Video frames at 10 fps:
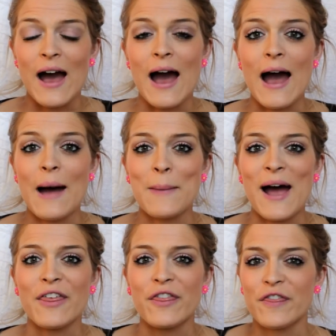
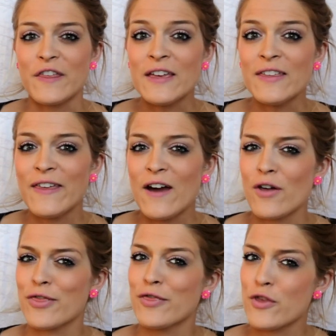I think there
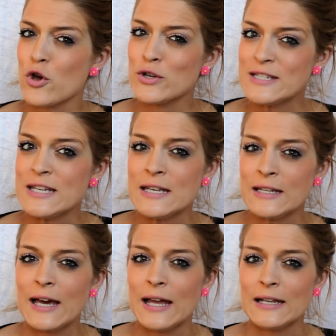are 13
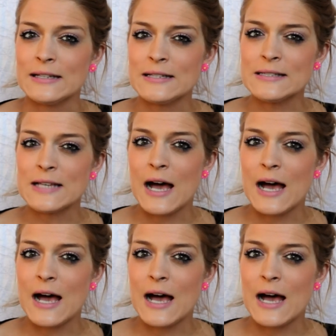colors.